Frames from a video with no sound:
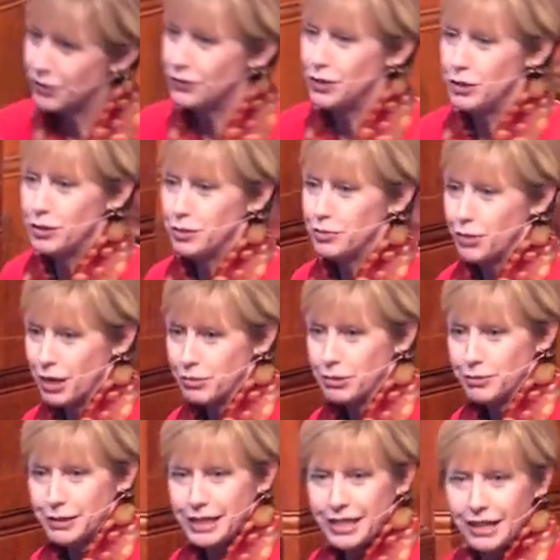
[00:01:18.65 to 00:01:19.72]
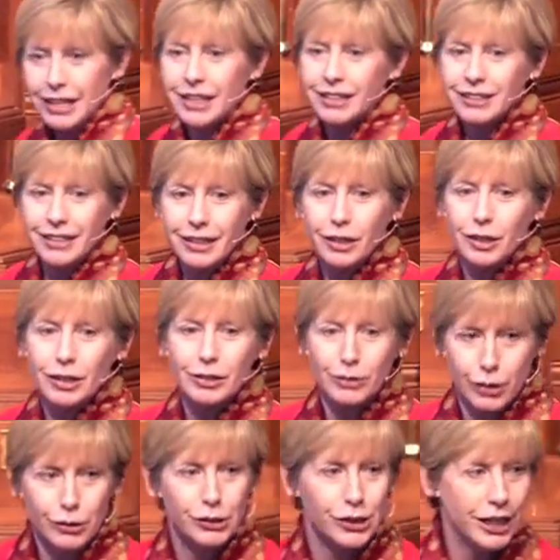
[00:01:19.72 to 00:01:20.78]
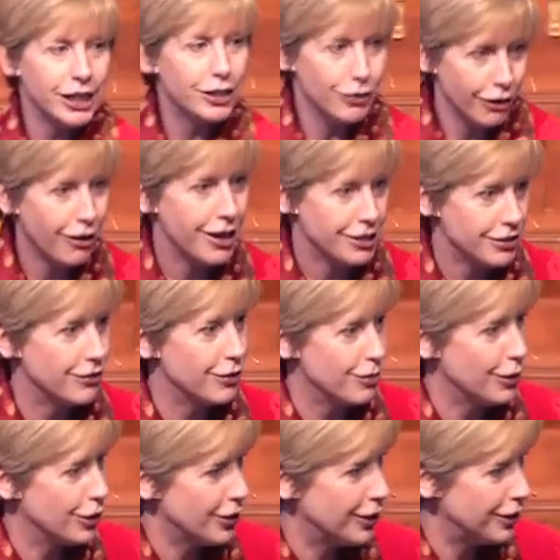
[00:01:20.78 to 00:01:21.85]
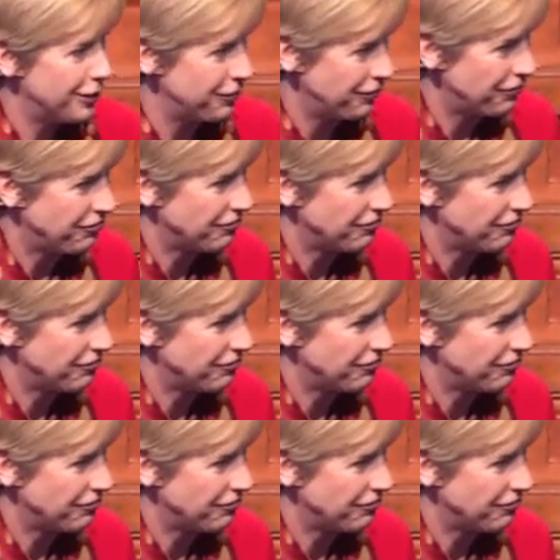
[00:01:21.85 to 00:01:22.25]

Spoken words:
of you probably got a crocheted cross from her,